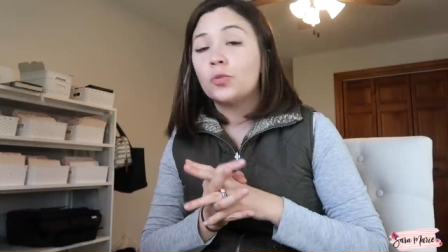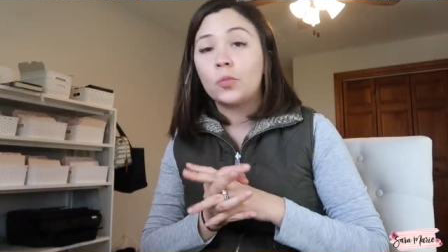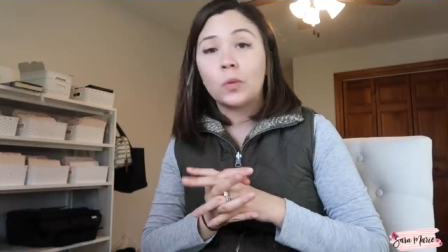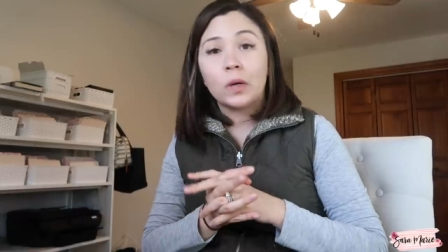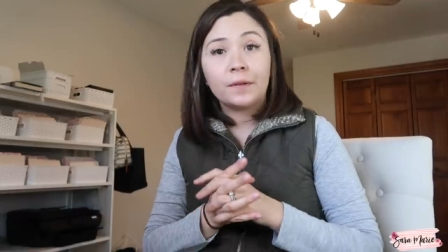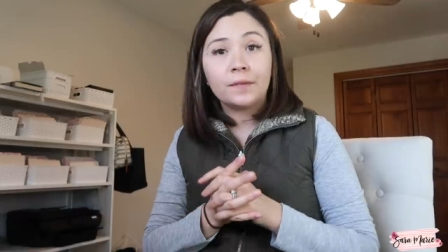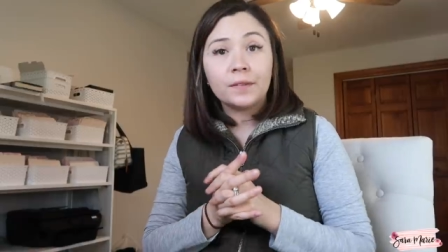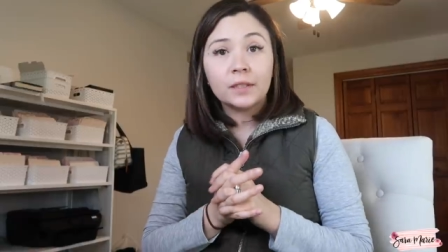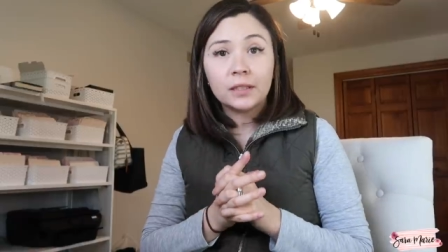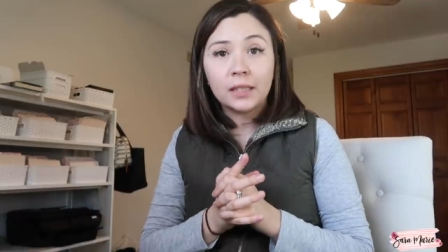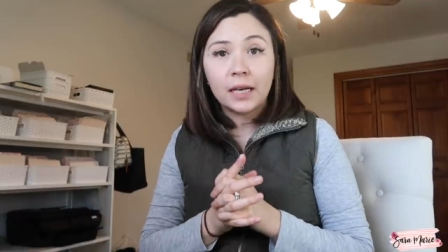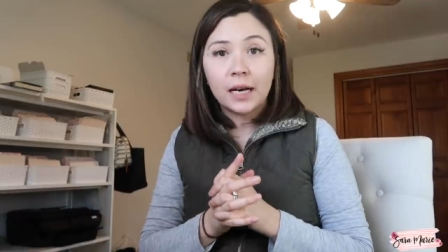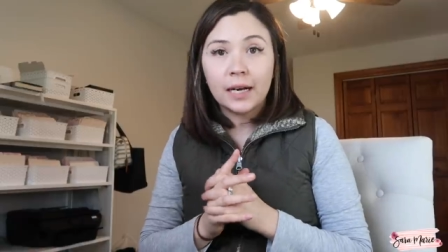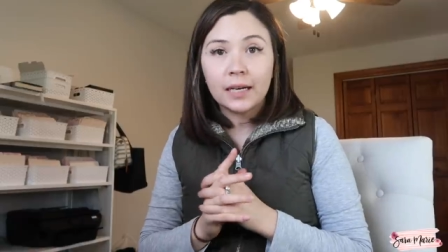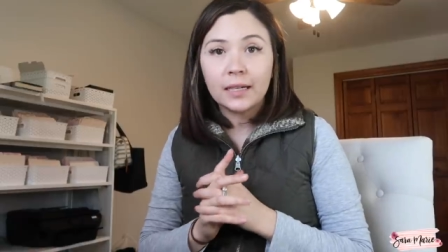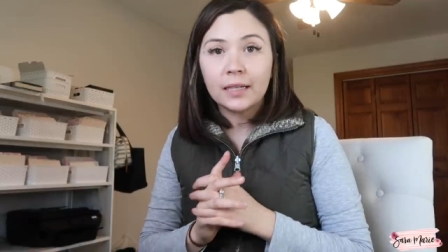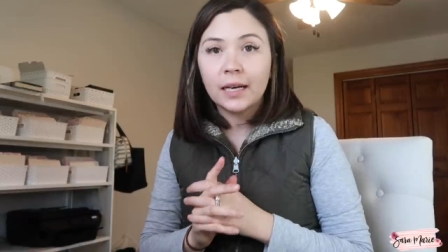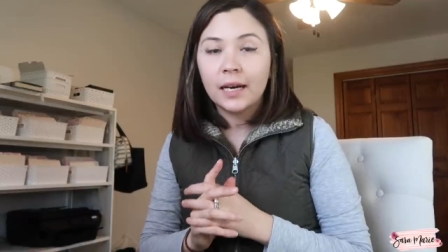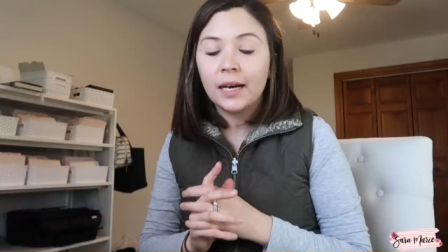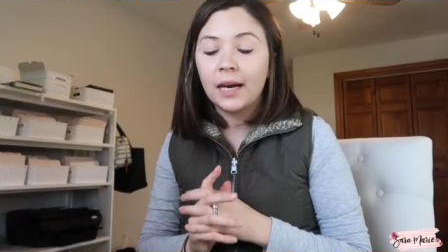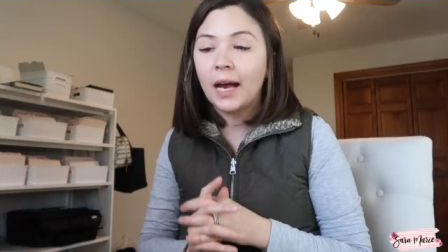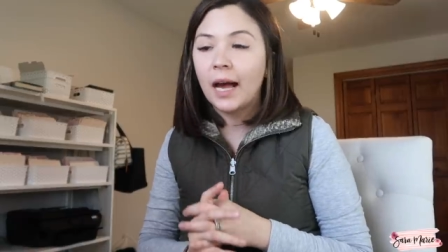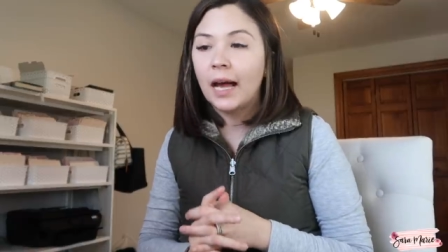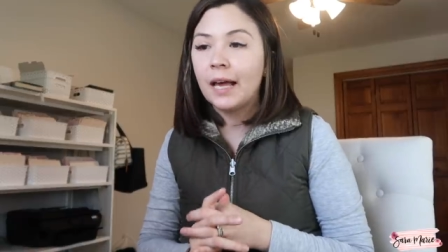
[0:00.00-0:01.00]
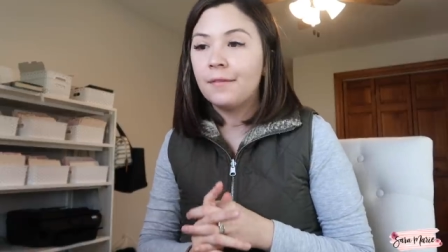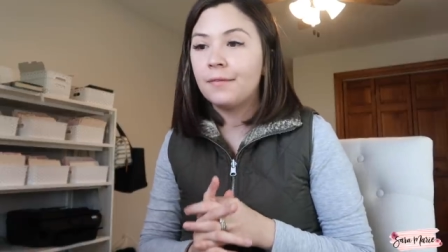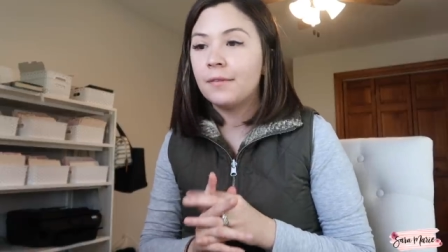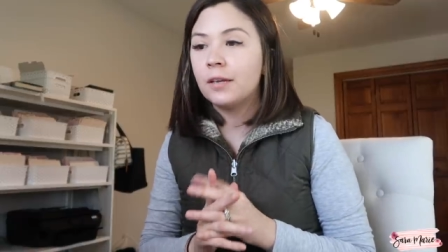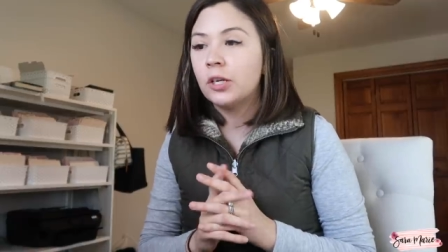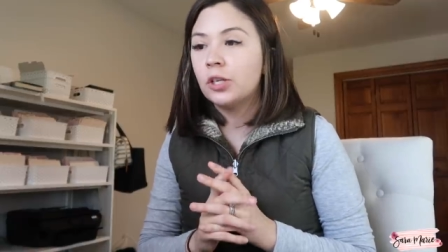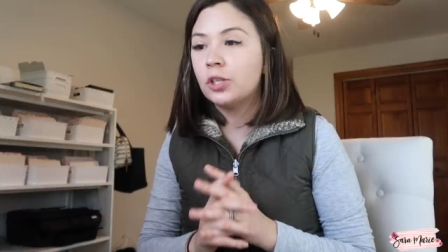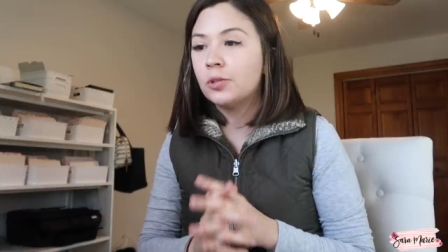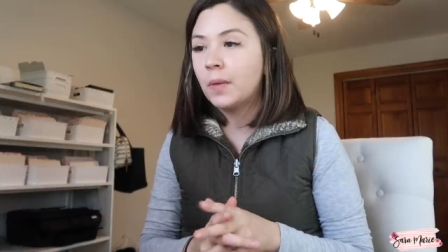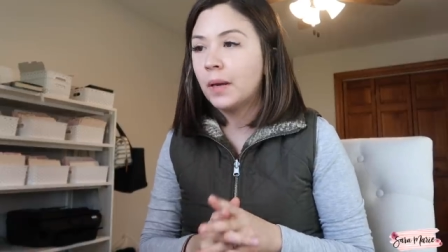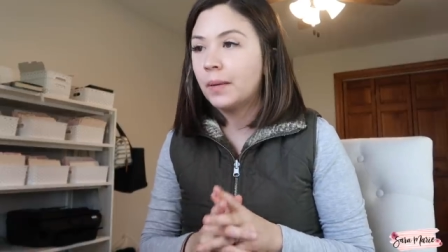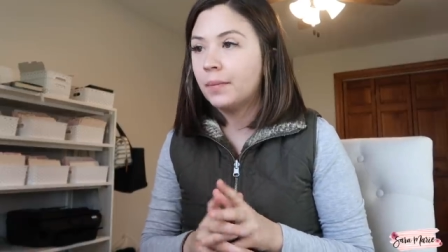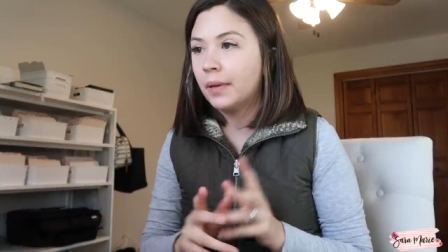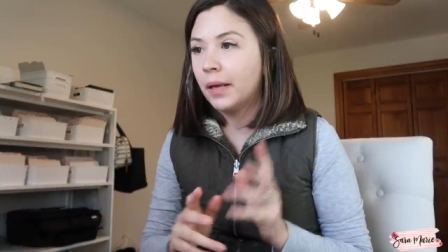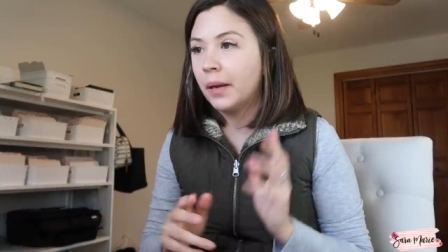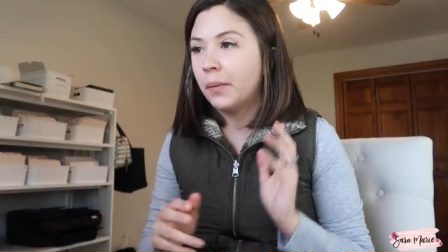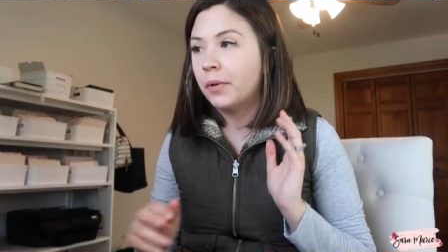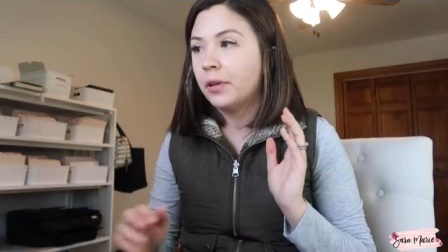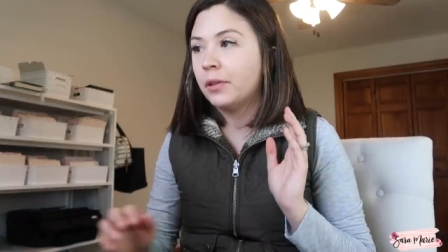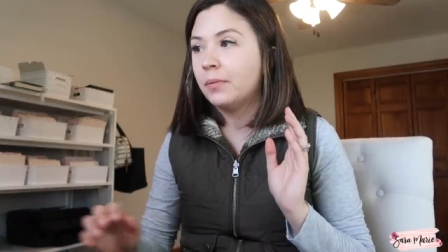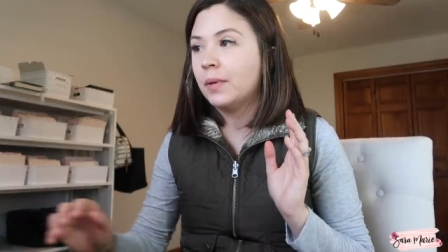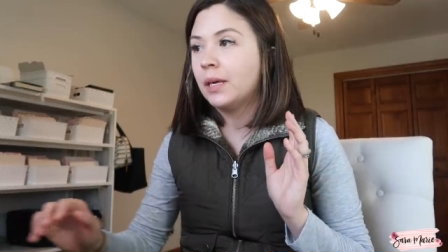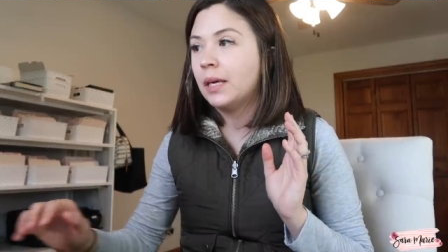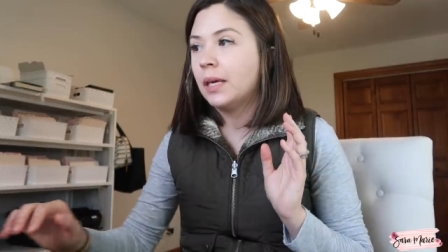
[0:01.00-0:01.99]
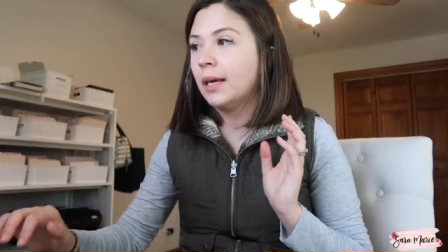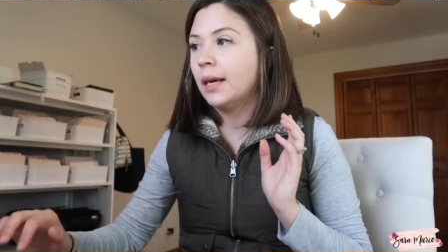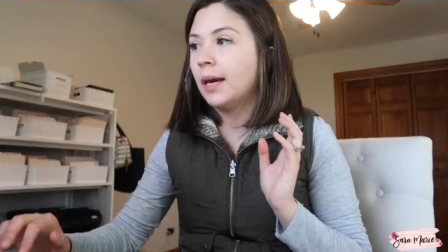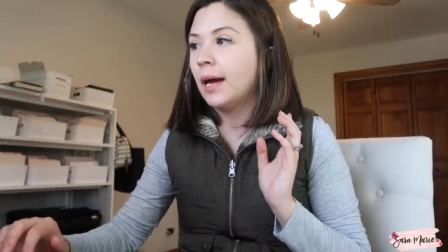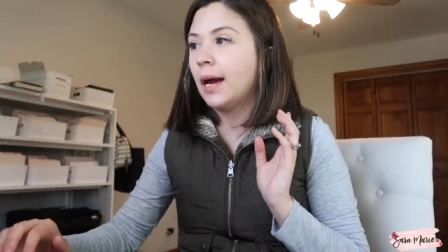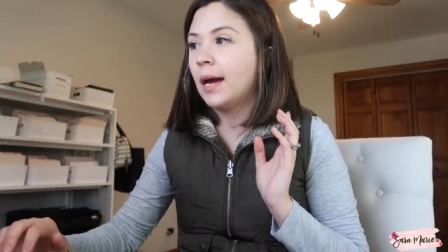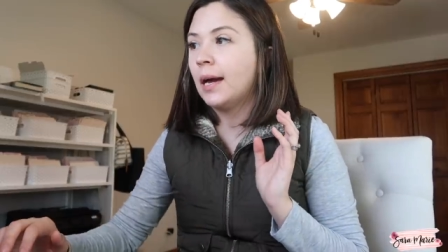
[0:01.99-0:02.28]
12 o'clock. I finished my plan with me.